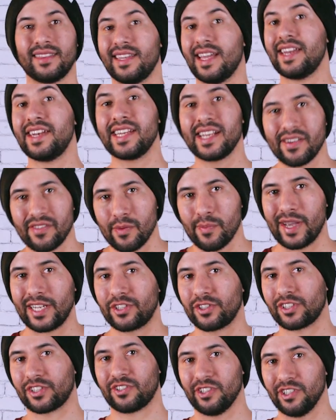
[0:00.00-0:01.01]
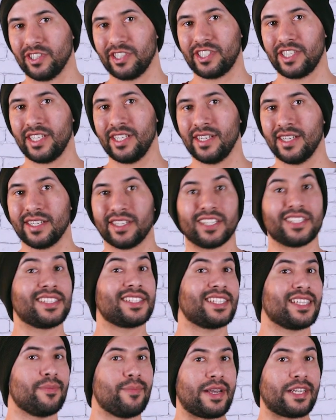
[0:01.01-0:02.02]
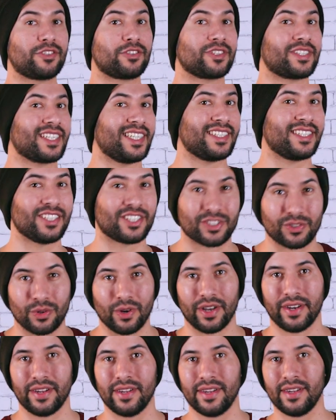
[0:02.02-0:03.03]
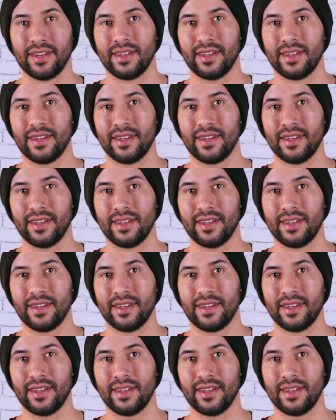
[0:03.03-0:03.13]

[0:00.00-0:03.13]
The ending of the Matrix trilogy doesn't see the Matrix get destroyed.